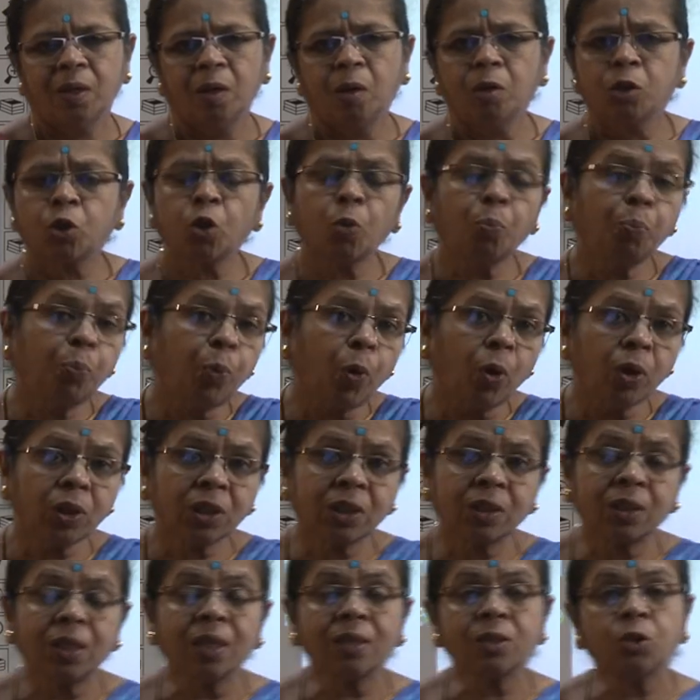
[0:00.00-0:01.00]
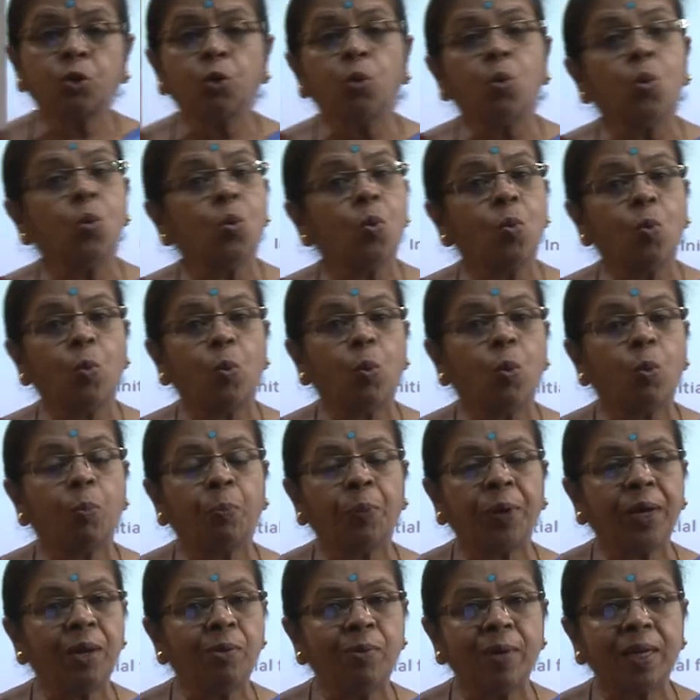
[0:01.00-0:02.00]
So, both the two
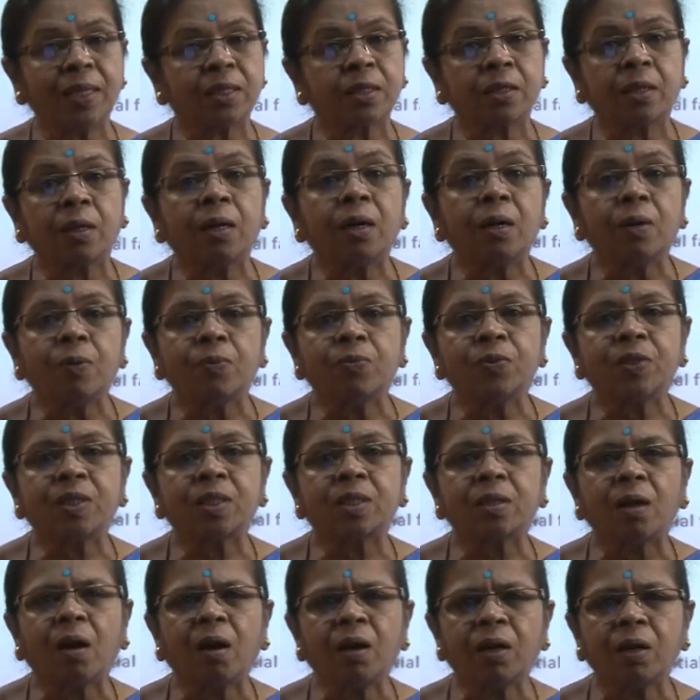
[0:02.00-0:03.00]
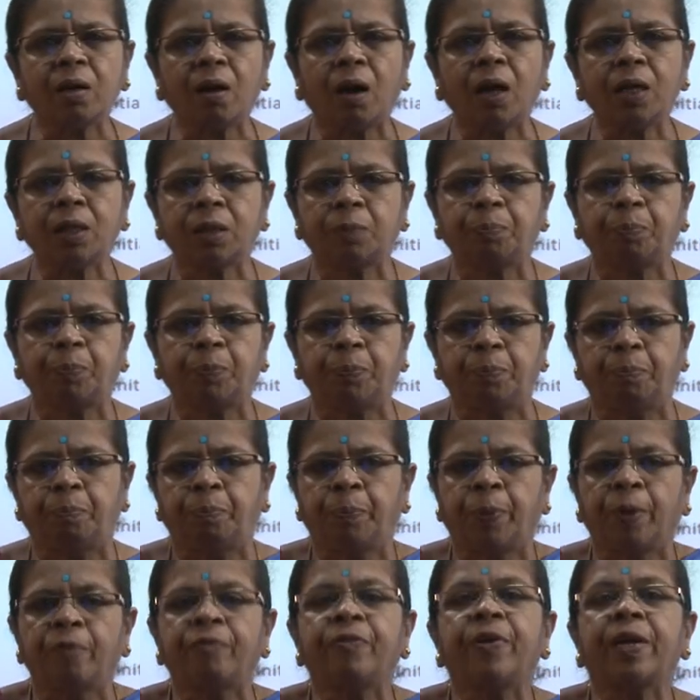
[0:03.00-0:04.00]
previous curves are not
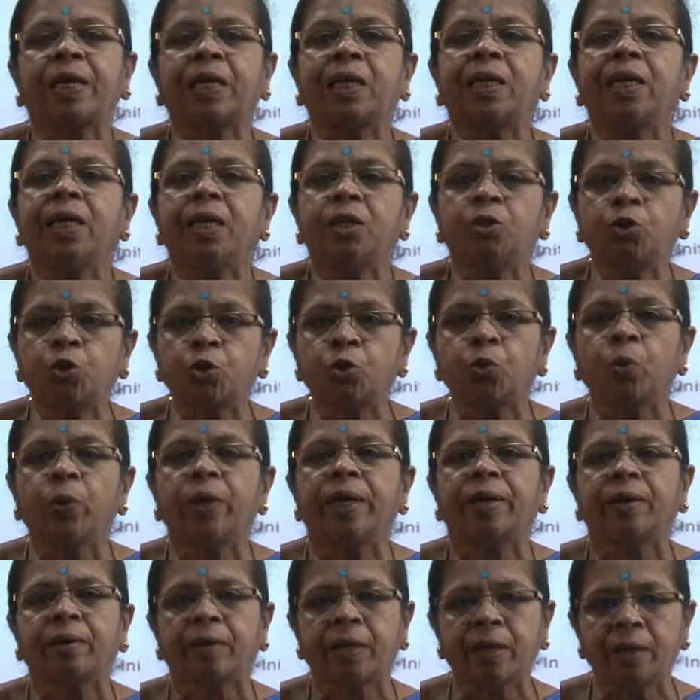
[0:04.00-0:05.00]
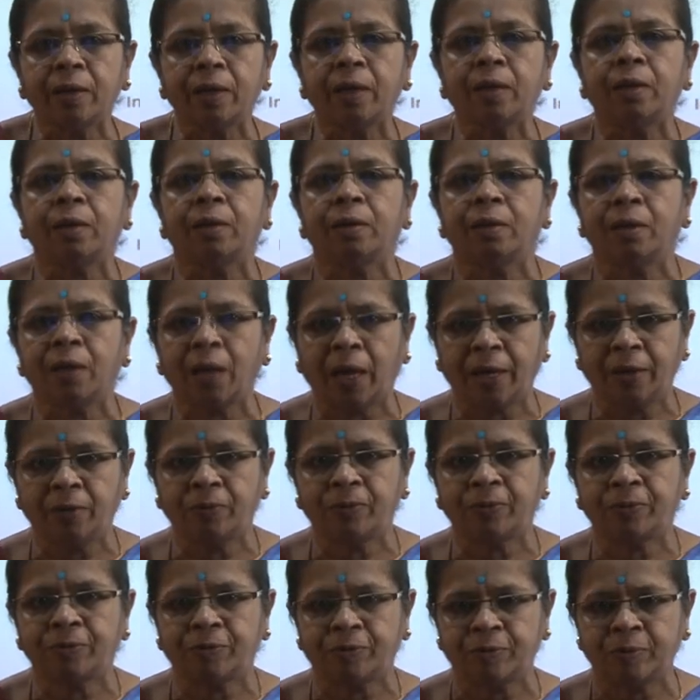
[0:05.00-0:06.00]
perfectly true in real life.
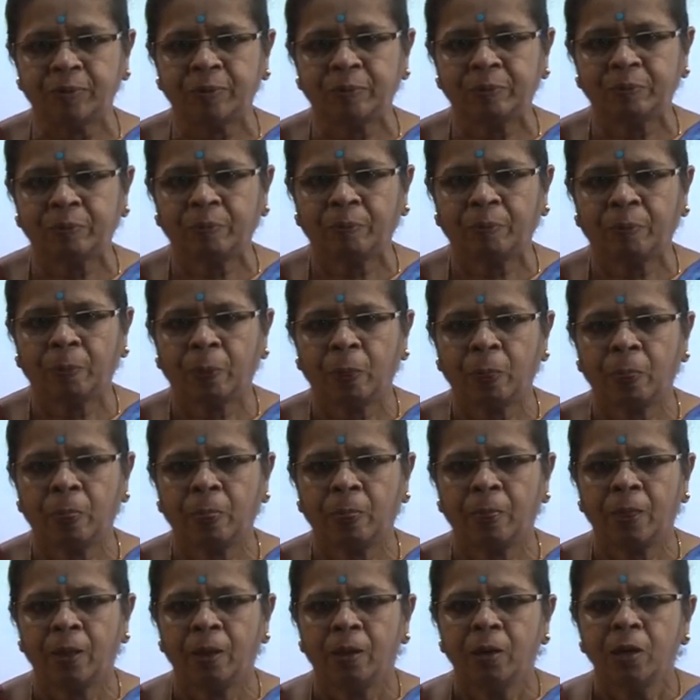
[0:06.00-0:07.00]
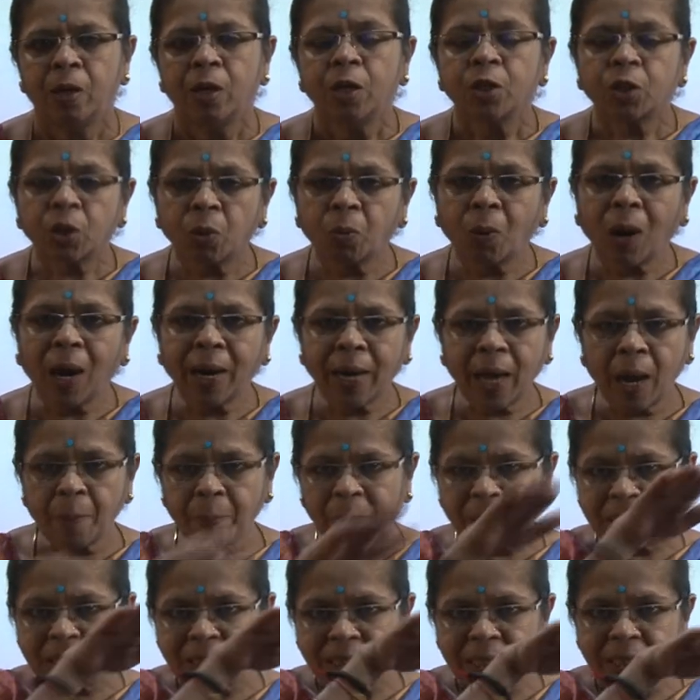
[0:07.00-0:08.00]
So, what
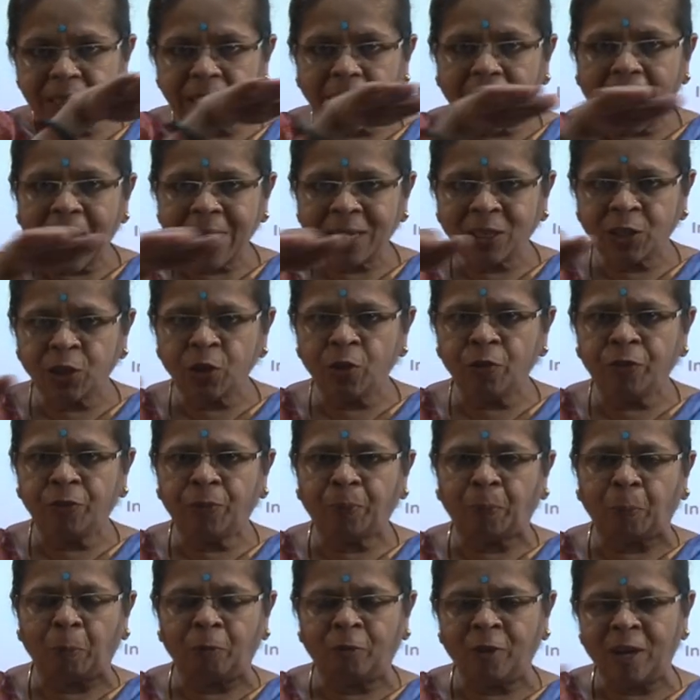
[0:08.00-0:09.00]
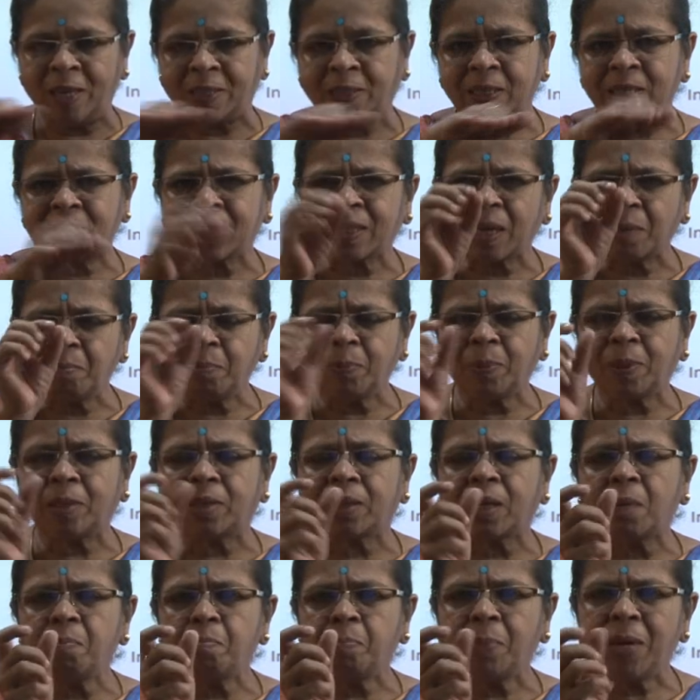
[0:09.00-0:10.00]
happens in the active phases, some,
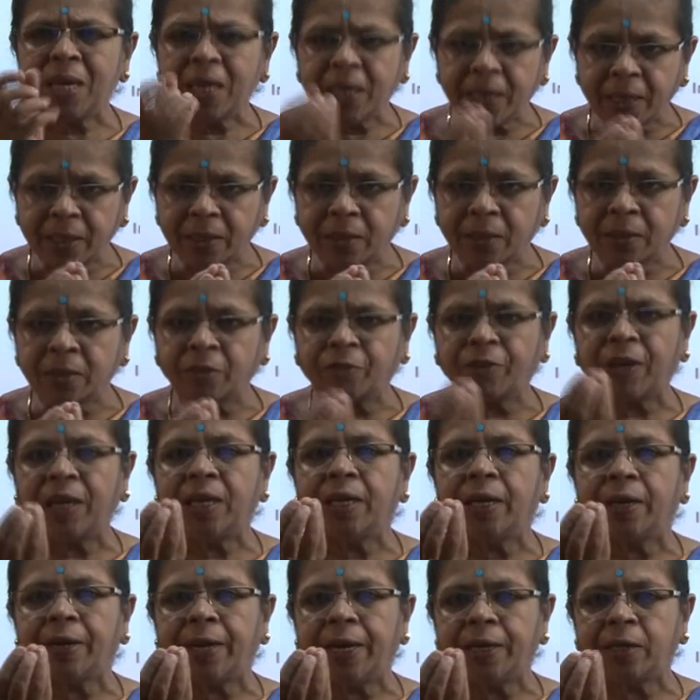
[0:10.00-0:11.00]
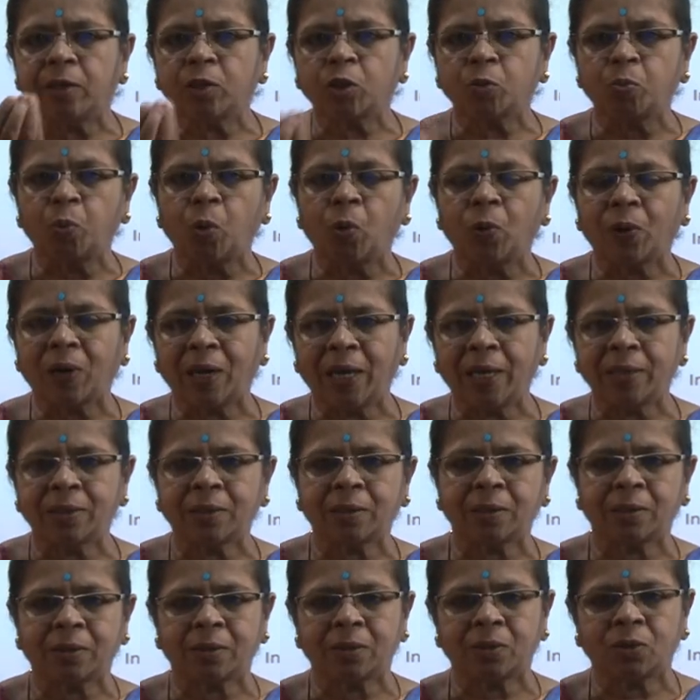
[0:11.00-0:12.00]
some period the failure rate is more or
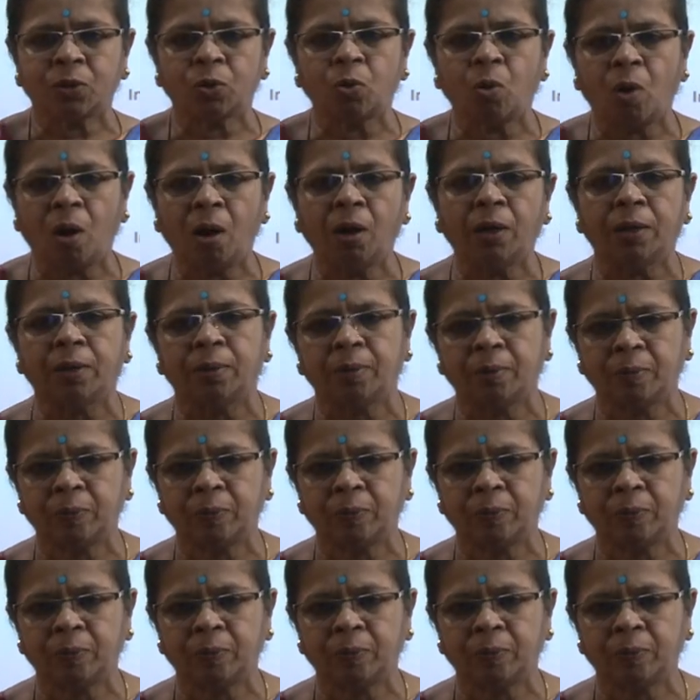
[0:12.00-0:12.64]
less so on